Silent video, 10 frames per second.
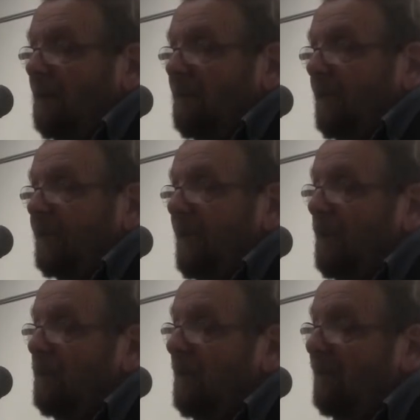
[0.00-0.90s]
From the
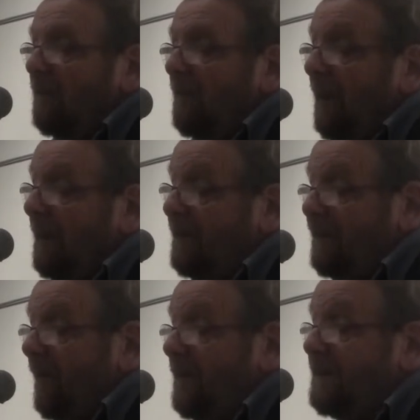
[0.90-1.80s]
tone of O'Reilly's
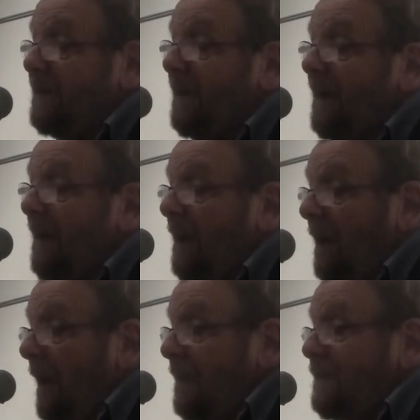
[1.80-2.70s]
voice,
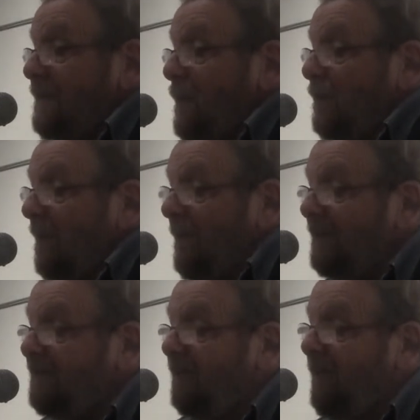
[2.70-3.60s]
I assumed it
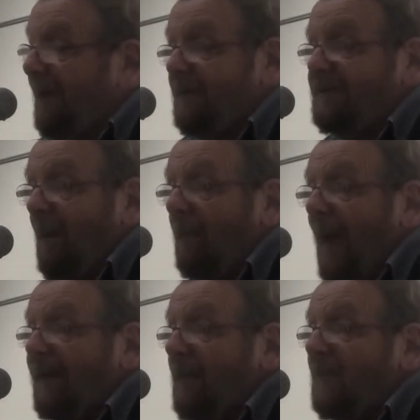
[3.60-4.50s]
must have been some
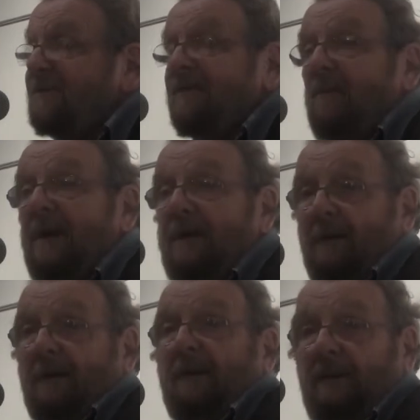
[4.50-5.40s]
petty
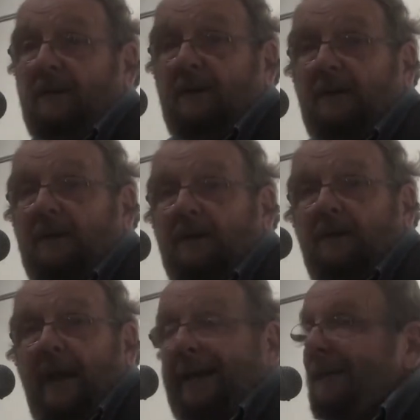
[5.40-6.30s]
misdemeanour,
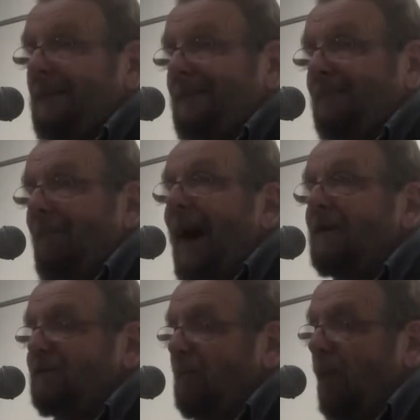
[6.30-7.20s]
like
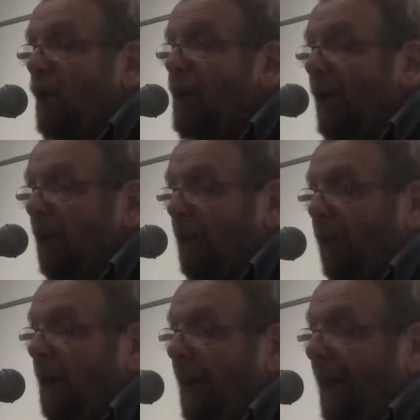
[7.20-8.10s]
mass murder,
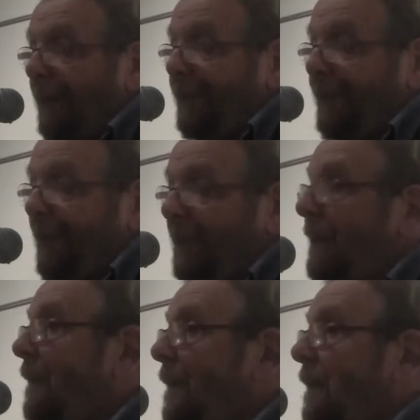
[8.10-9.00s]
perhaps.
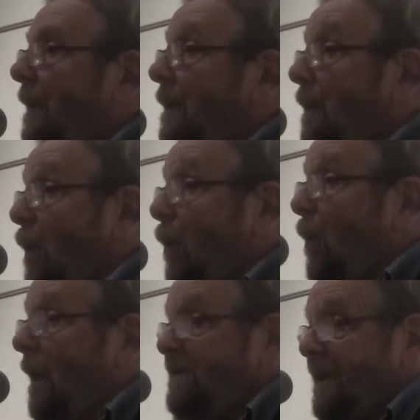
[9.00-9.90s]

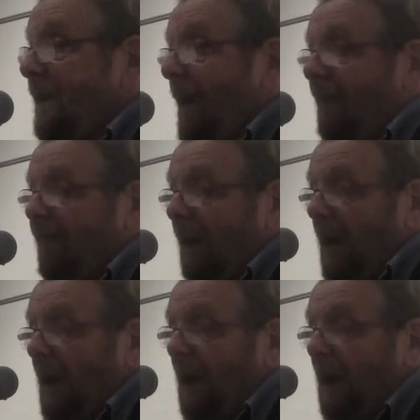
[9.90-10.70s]
"No," I said helpfully.